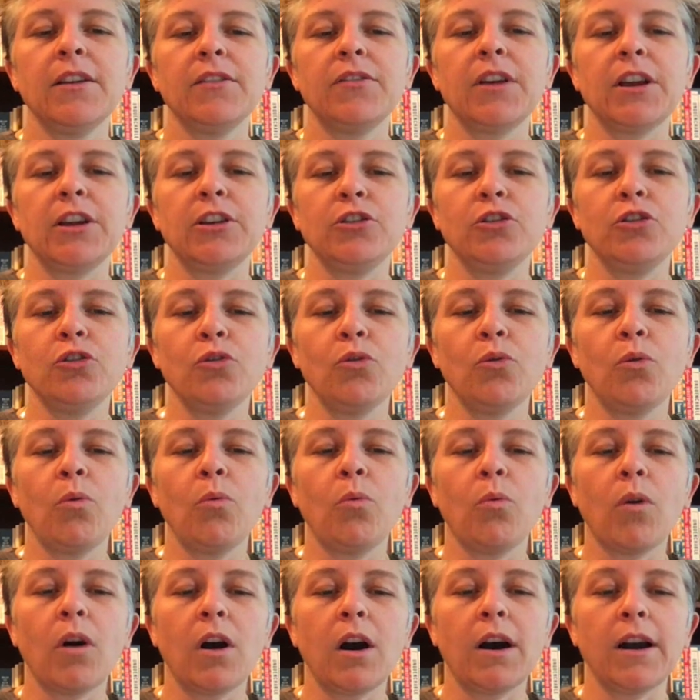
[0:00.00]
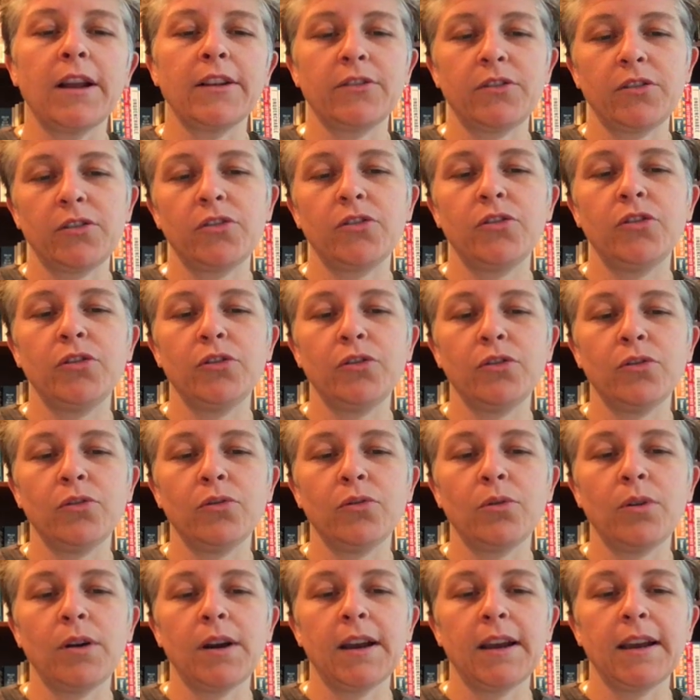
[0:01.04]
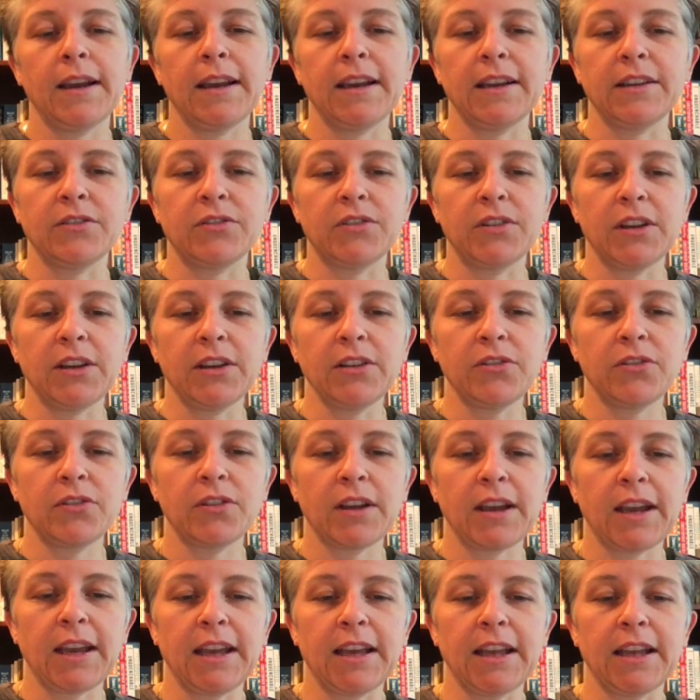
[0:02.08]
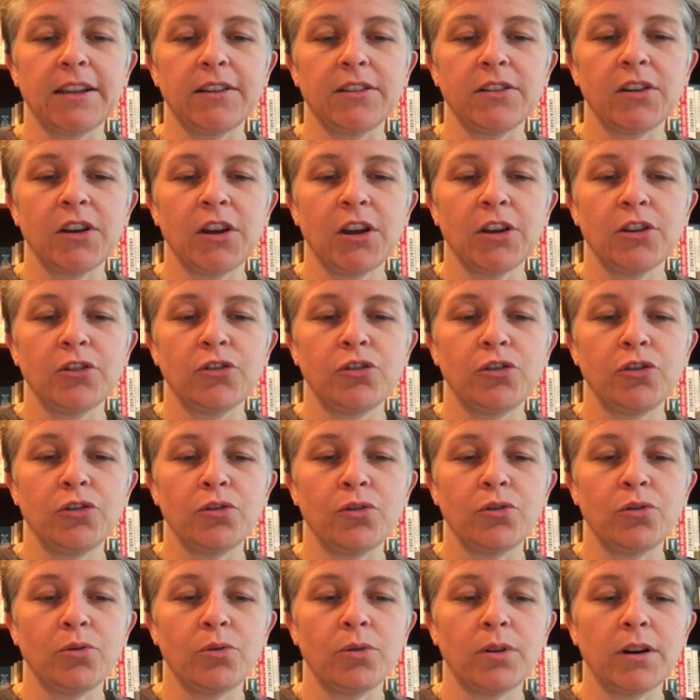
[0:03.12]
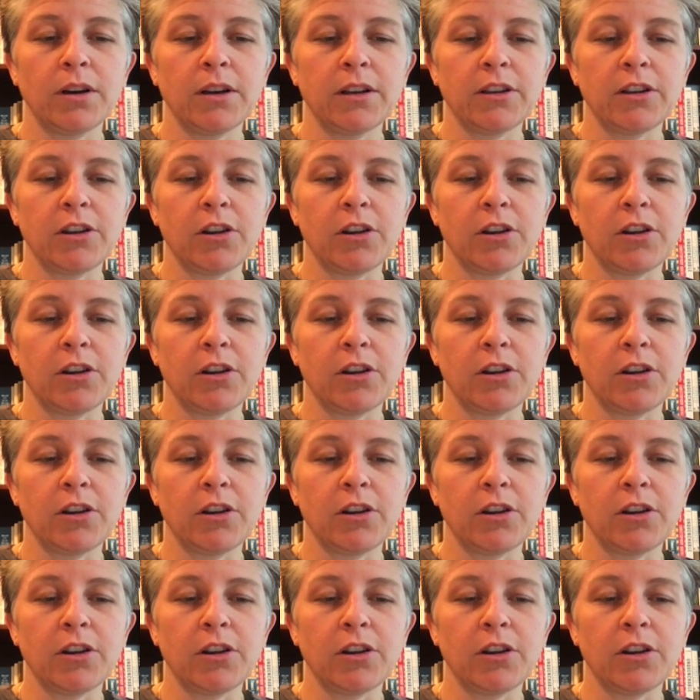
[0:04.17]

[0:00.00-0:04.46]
that you want to exist and to,